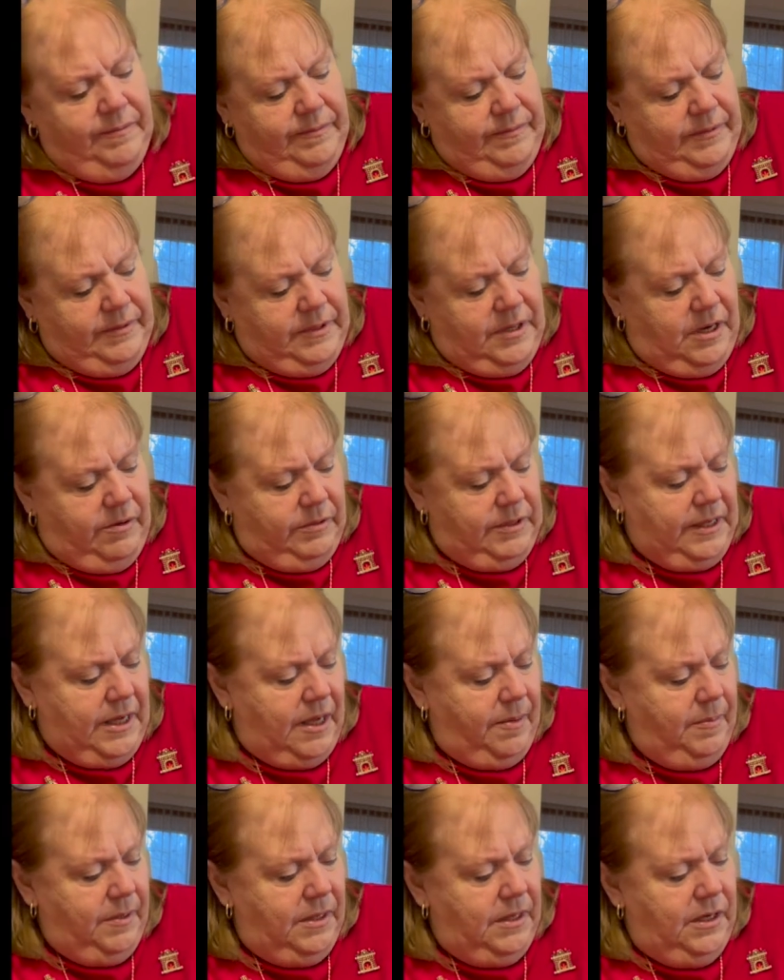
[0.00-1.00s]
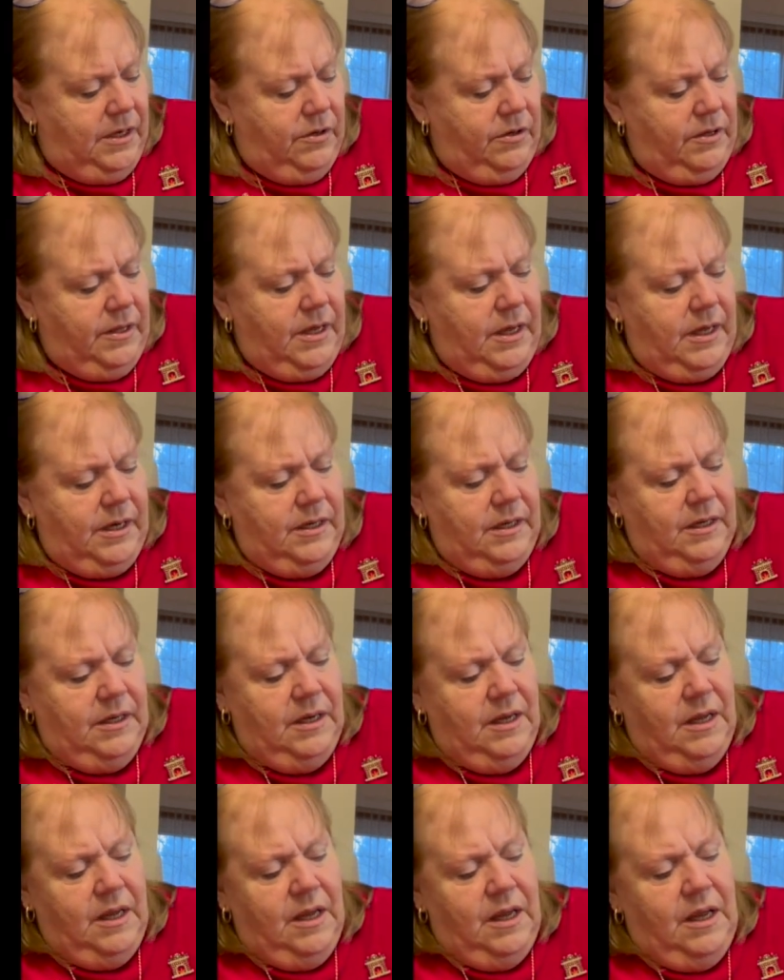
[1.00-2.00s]
And I was happy to hear that.
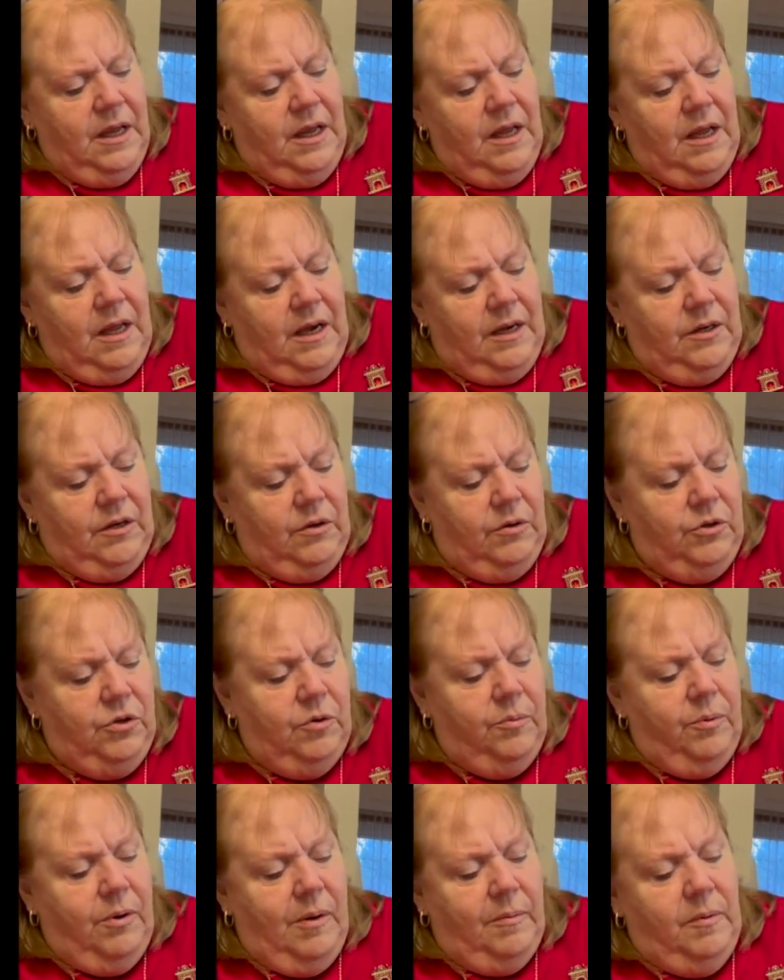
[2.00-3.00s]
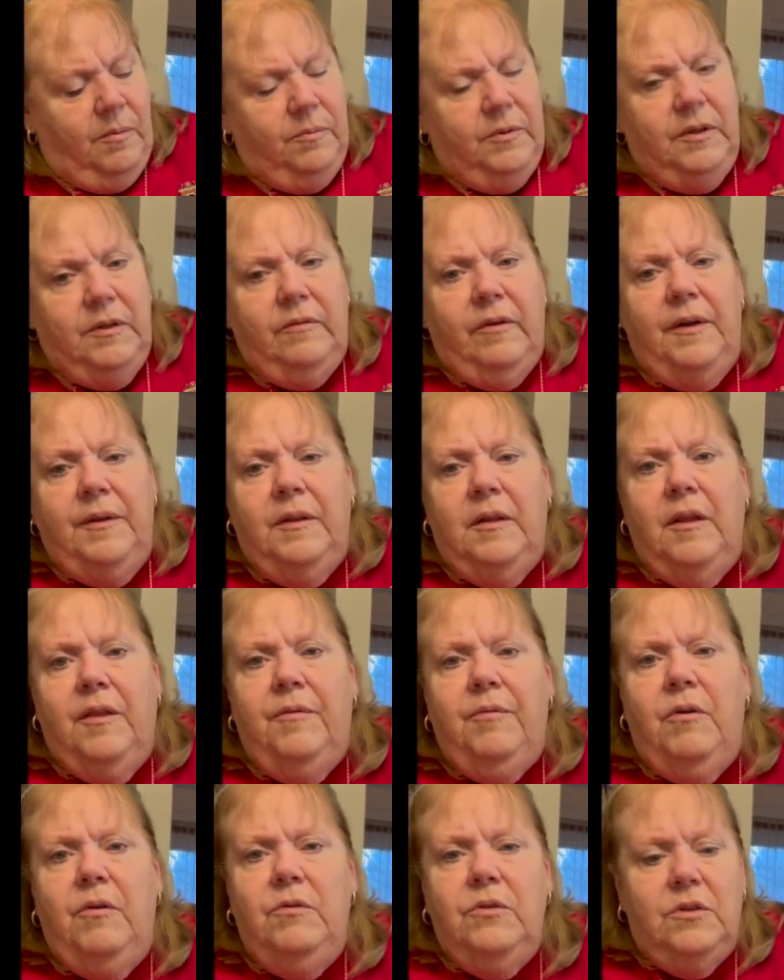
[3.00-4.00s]
I know you're probably right in the
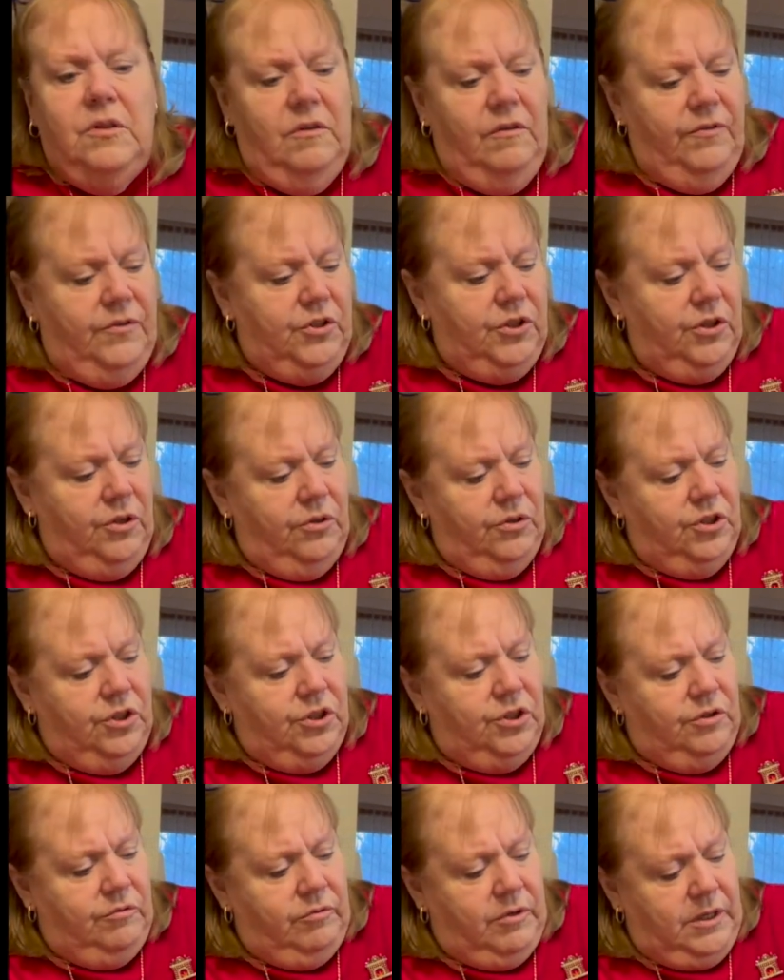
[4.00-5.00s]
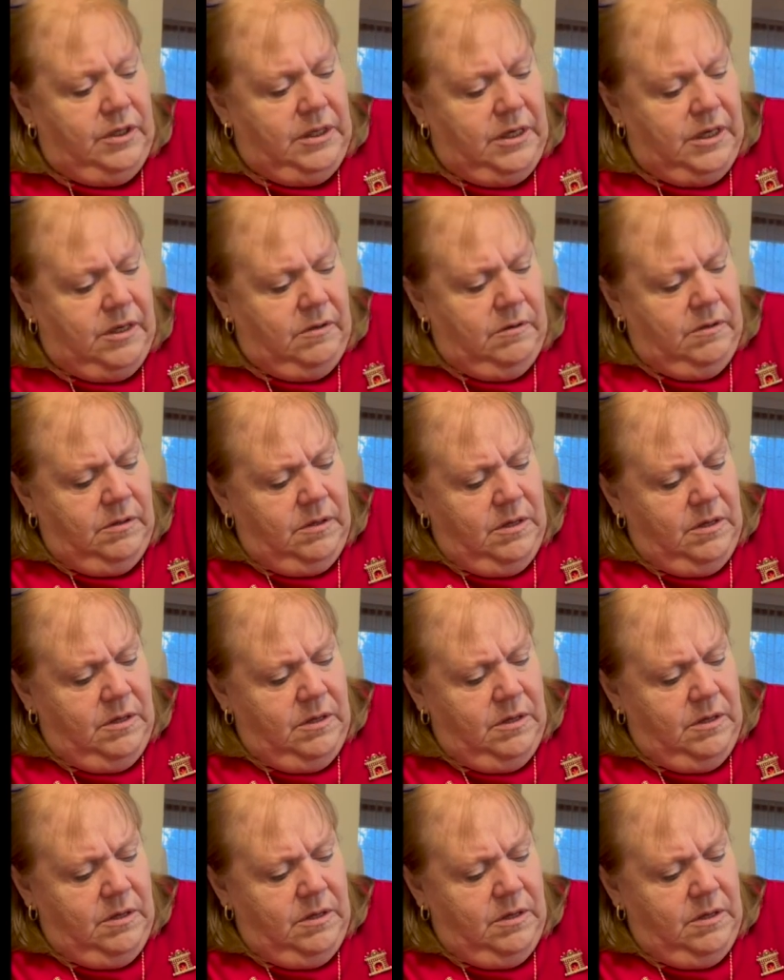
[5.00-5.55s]
throes of church right now,